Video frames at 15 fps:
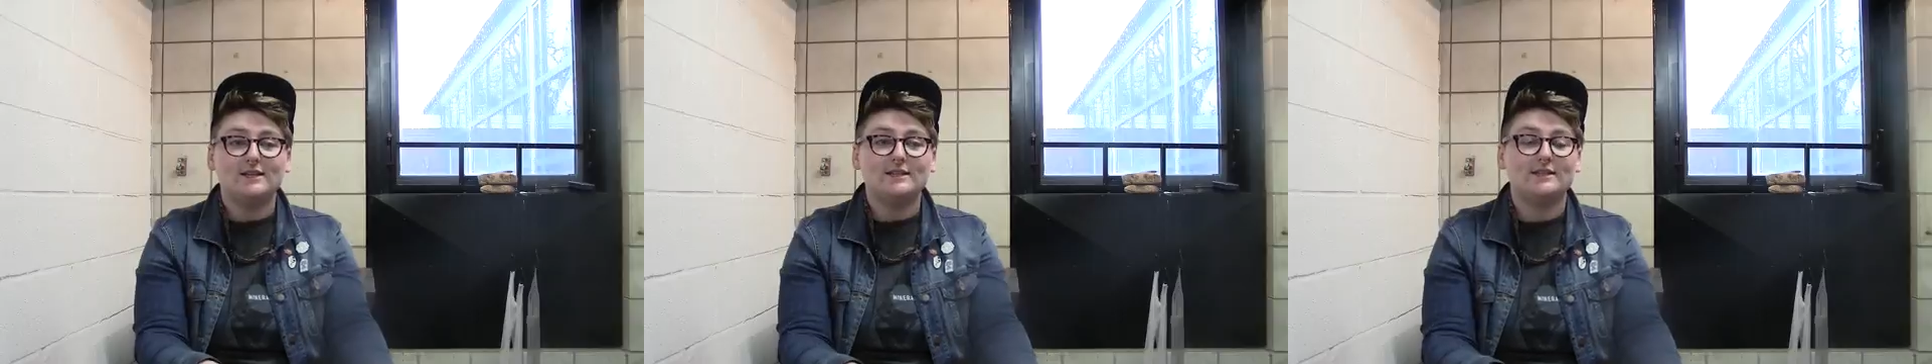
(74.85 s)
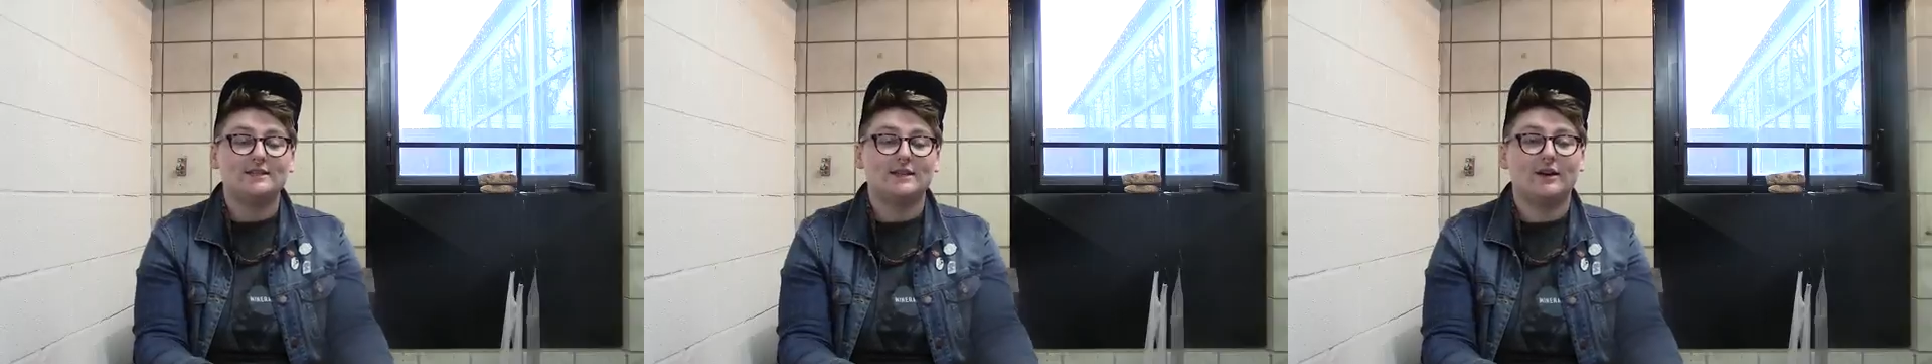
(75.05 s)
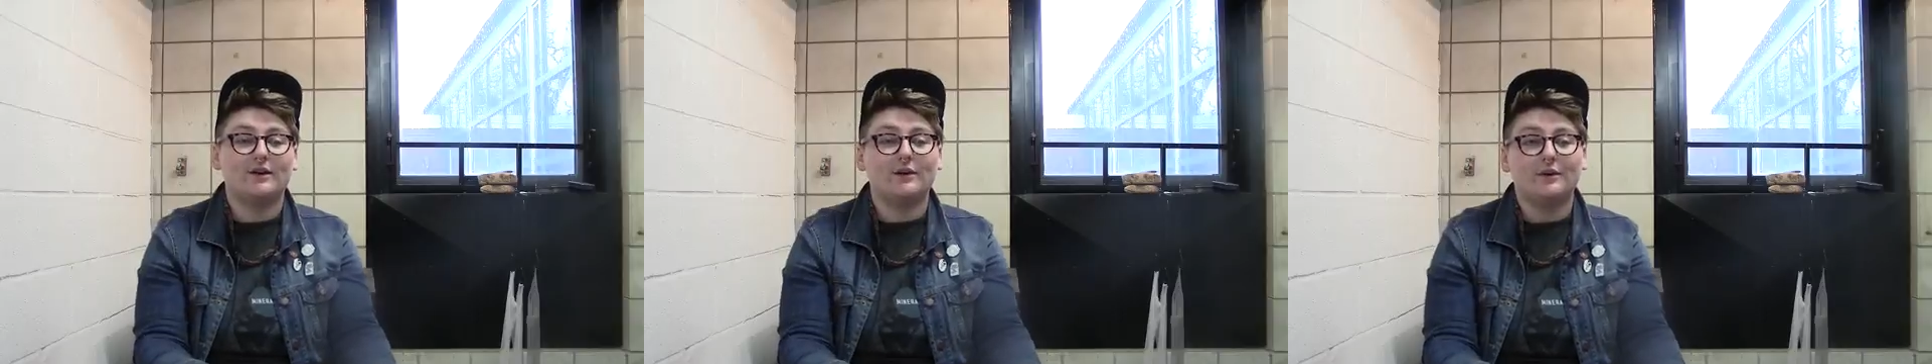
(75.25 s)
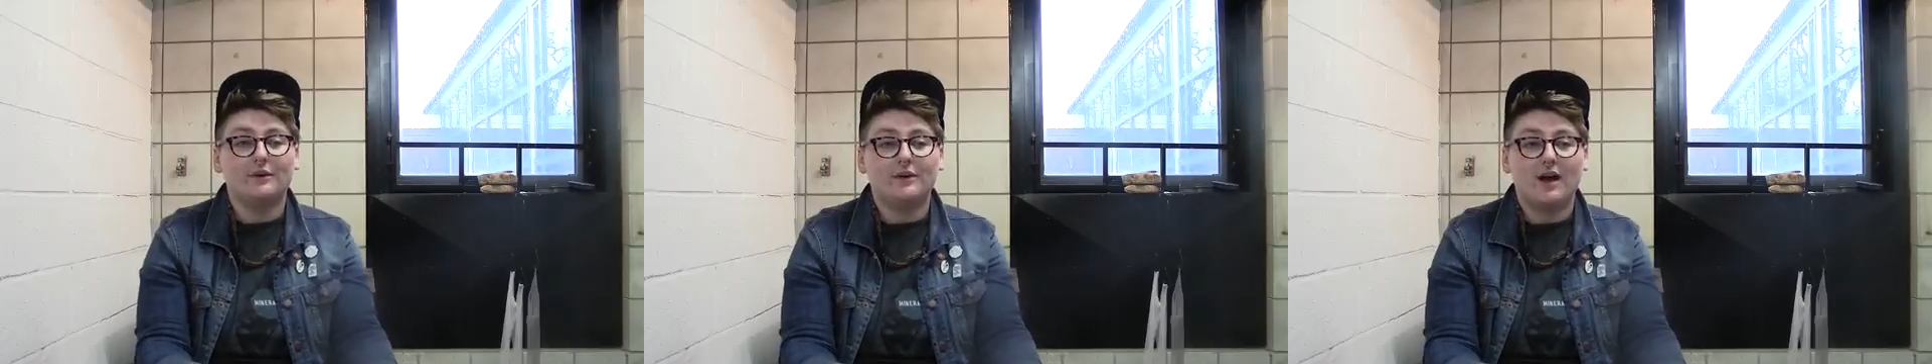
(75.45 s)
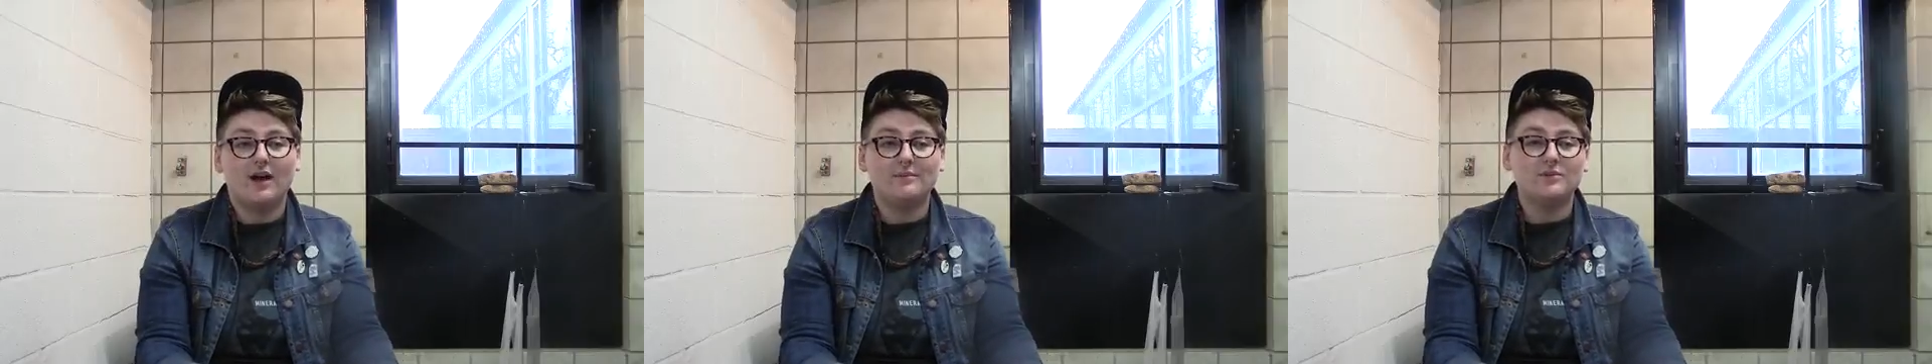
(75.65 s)

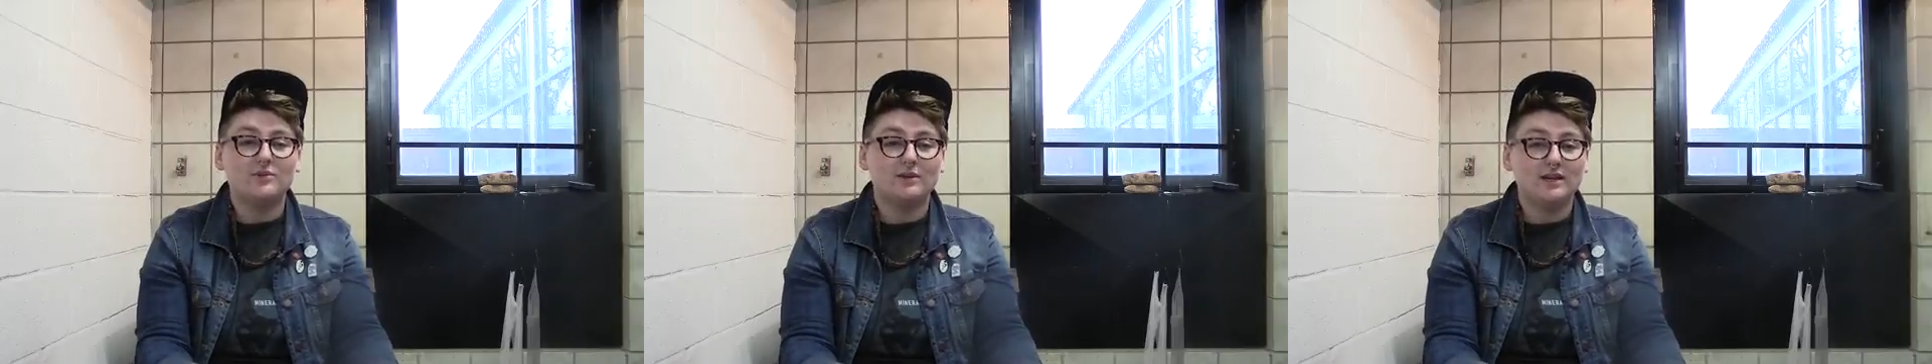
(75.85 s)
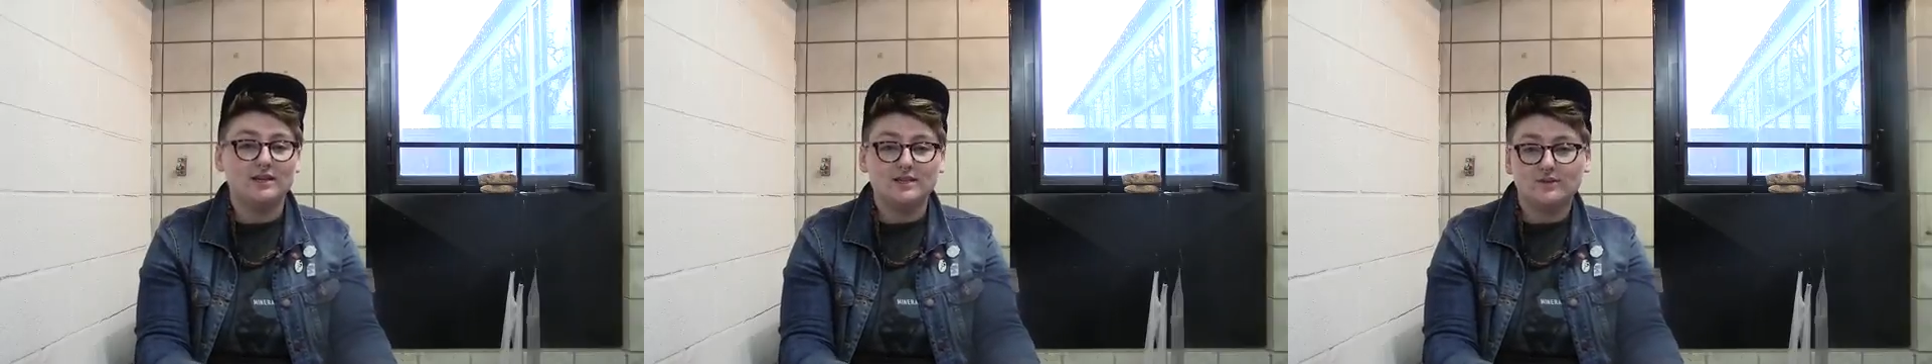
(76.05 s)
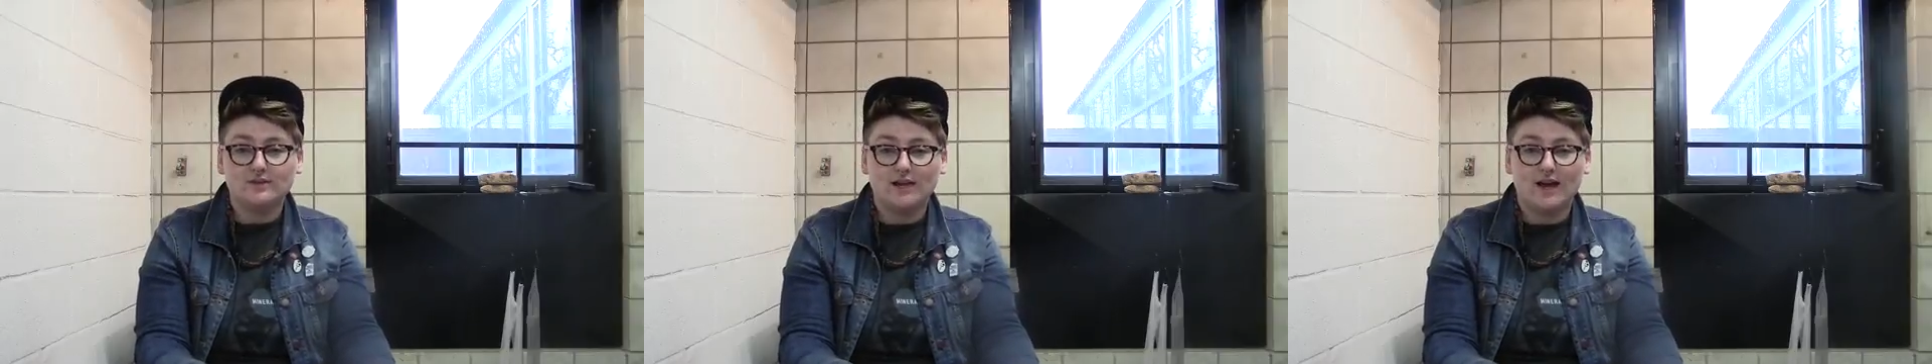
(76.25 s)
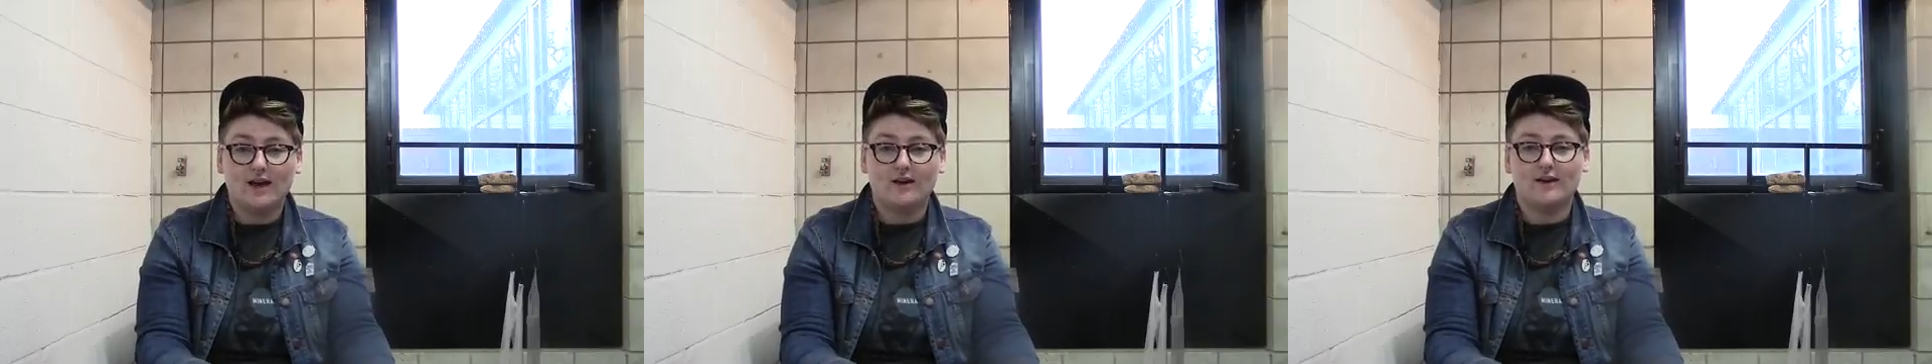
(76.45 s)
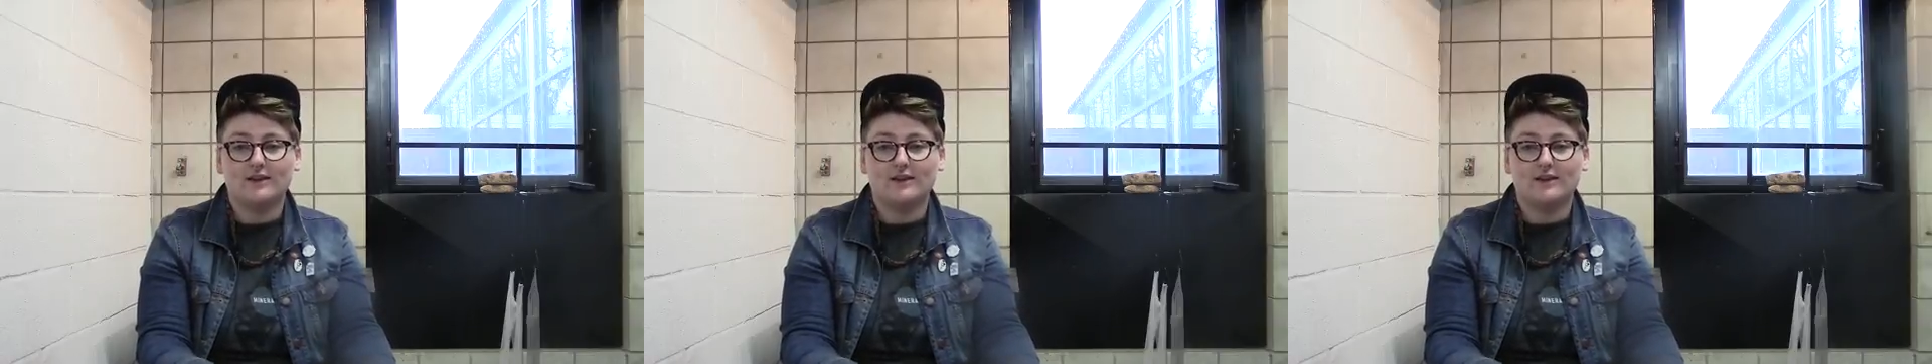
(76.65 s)
So I'm 22 now.